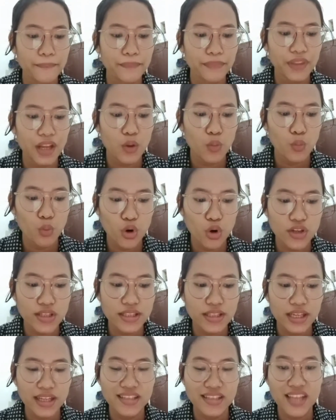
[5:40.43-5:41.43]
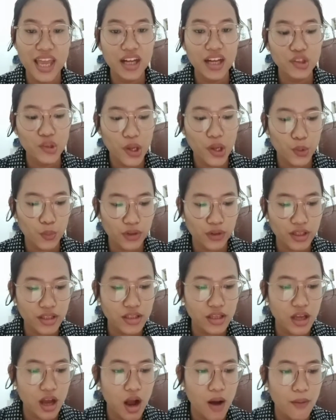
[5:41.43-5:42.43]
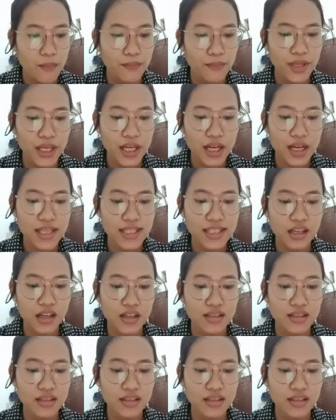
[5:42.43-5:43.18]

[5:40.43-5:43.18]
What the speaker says: words in second language, because